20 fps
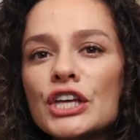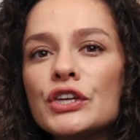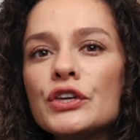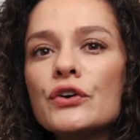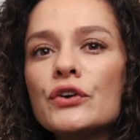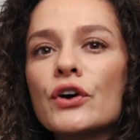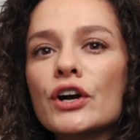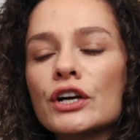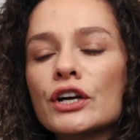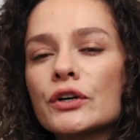
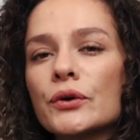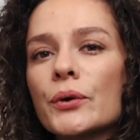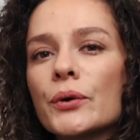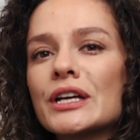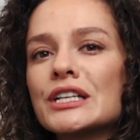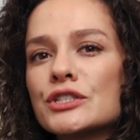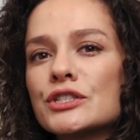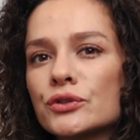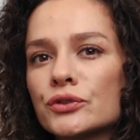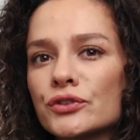you're
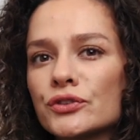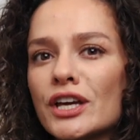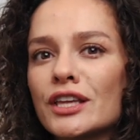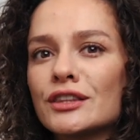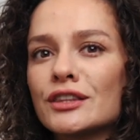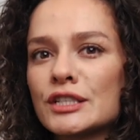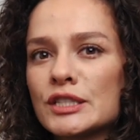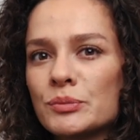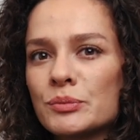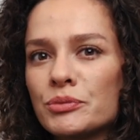going to
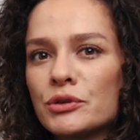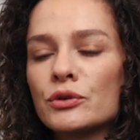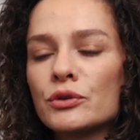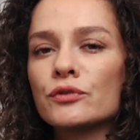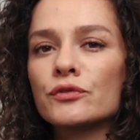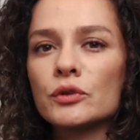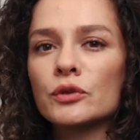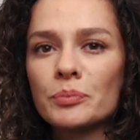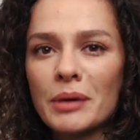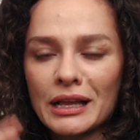create this
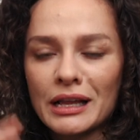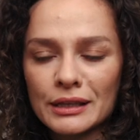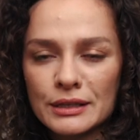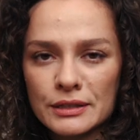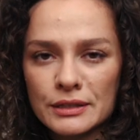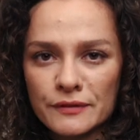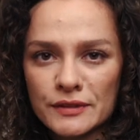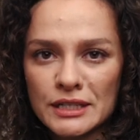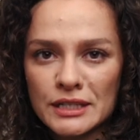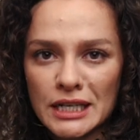beautiful
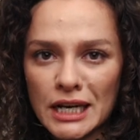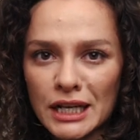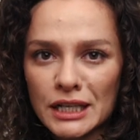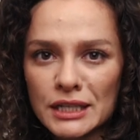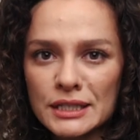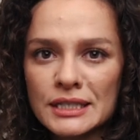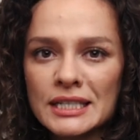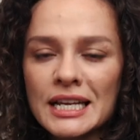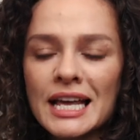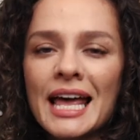balance of
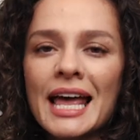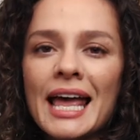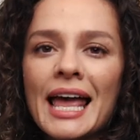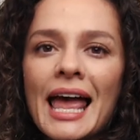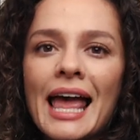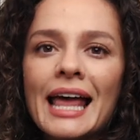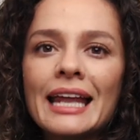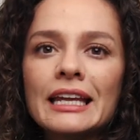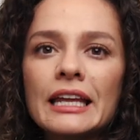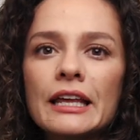styles.
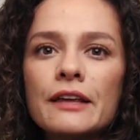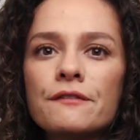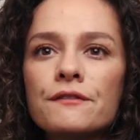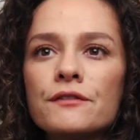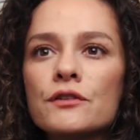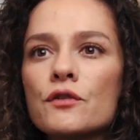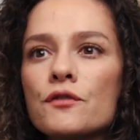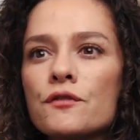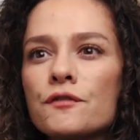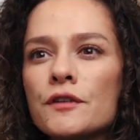And
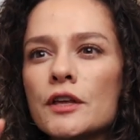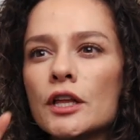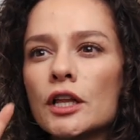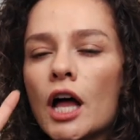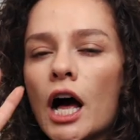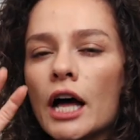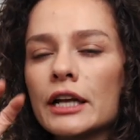if you feel